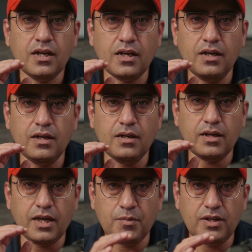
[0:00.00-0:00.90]

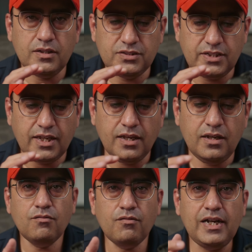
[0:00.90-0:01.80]
camera is
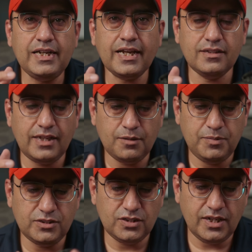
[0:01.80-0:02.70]
taking while taking that
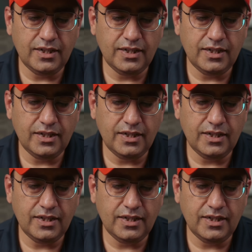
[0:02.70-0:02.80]
picture.